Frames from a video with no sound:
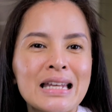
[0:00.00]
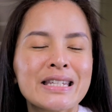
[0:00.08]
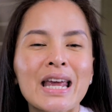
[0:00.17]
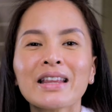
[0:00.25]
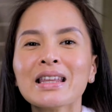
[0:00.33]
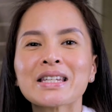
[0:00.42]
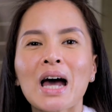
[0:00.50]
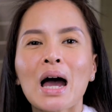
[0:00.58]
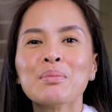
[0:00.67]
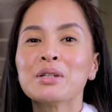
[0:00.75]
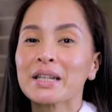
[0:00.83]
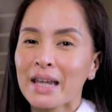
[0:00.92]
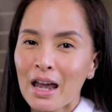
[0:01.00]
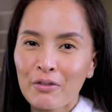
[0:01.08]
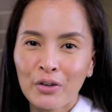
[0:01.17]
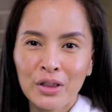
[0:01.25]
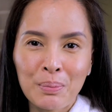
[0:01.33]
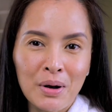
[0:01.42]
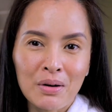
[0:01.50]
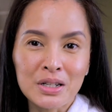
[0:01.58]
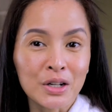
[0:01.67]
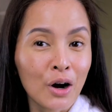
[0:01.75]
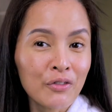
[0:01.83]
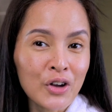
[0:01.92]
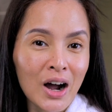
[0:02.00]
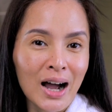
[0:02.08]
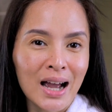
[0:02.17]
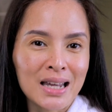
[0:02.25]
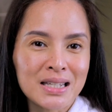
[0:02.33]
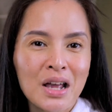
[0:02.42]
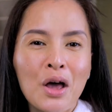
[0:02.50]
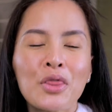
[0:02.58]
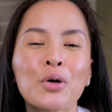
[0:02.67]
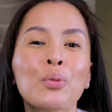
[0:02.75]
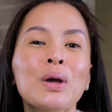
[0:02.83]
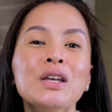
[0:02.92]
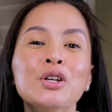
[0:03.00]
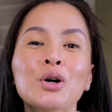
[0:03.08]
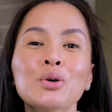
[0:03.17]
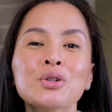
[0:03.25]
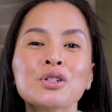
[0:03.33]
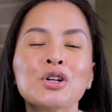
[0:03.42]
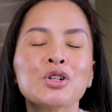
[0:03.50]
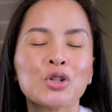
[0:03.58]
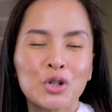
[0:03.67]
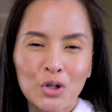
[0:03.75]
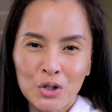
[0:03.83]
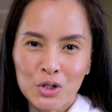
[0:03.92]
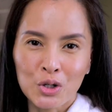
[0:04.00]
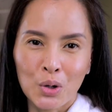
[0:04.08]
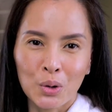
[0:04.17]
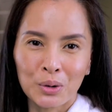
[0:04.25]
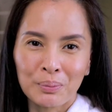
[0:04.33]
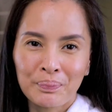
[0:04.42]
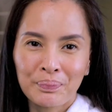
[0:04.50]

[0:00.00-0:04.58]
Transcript: Take the time to care for the appearance of your eyes, the windows to your soul.